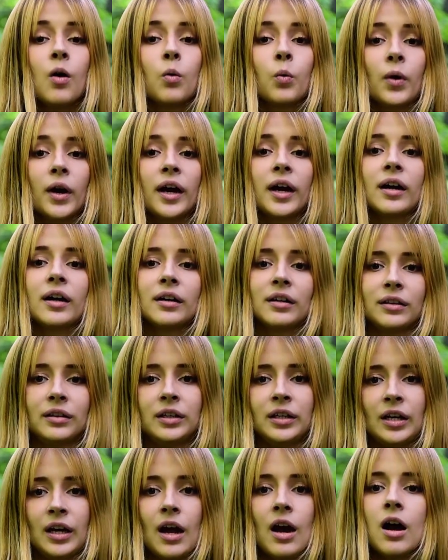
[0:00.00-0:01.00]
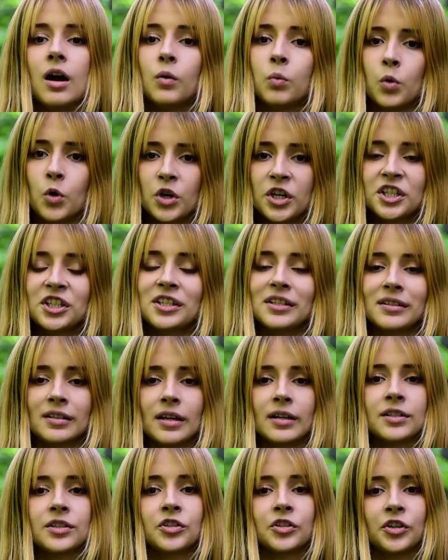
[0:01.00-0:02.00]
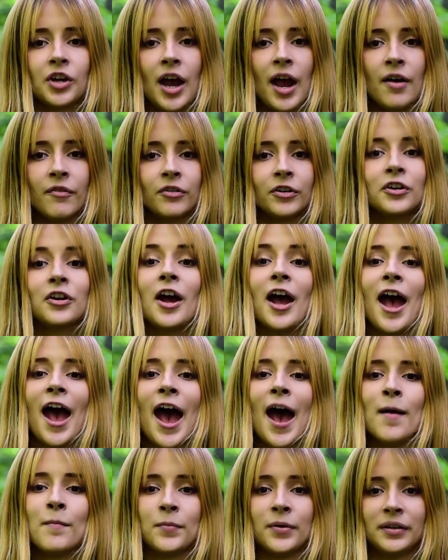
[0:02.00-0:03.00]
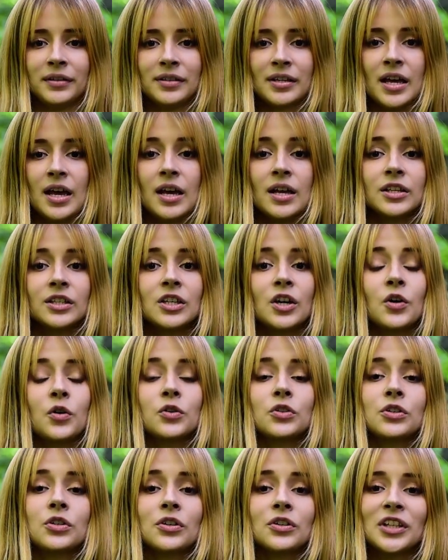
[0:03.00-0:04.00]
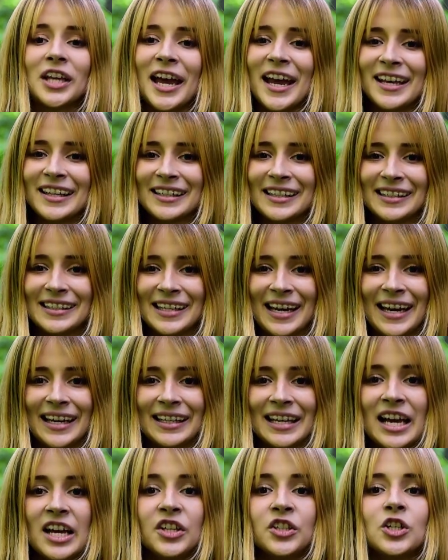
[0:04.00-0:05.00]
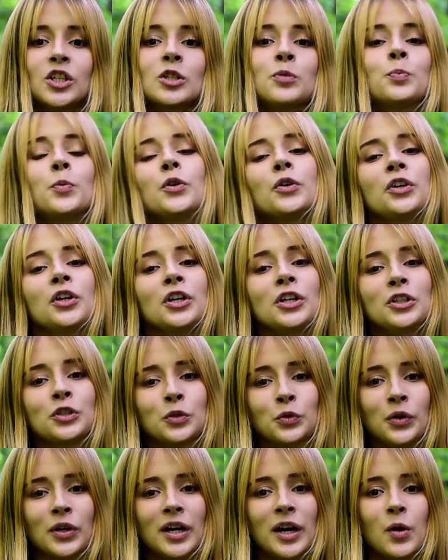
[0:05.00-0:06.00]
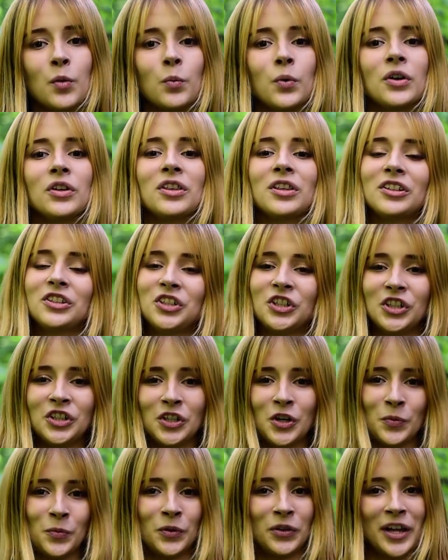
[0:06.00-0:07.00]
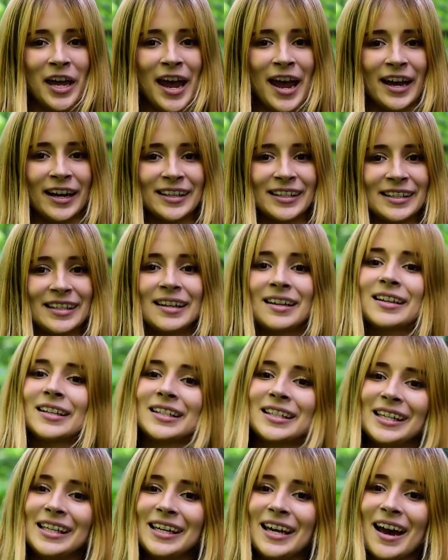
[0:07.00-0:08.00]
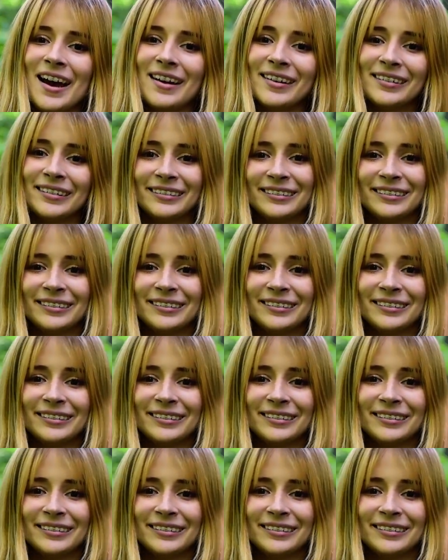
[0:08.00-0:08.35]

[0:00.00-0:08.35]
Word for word: where the worst disaster ever happened. So don't hesitate just book your tour with Chernobyl X. See ya!